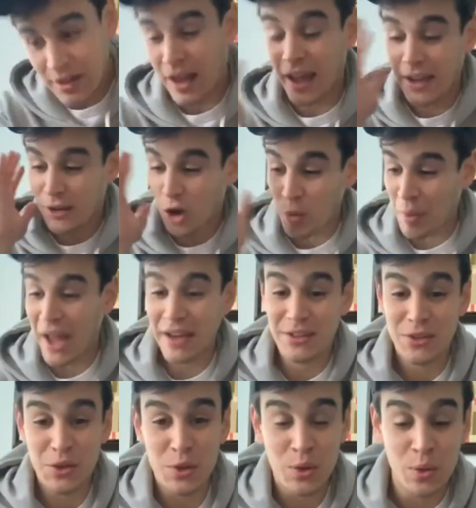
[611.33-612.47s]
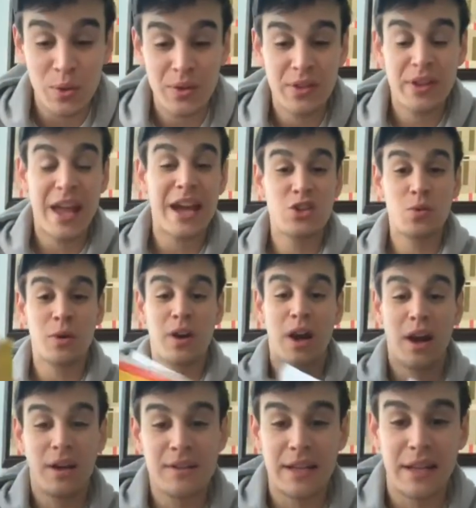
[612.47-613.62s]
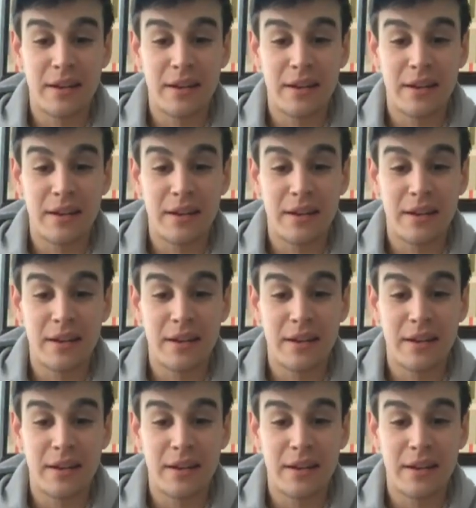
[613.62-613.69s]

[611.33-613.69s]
and go back to the actual content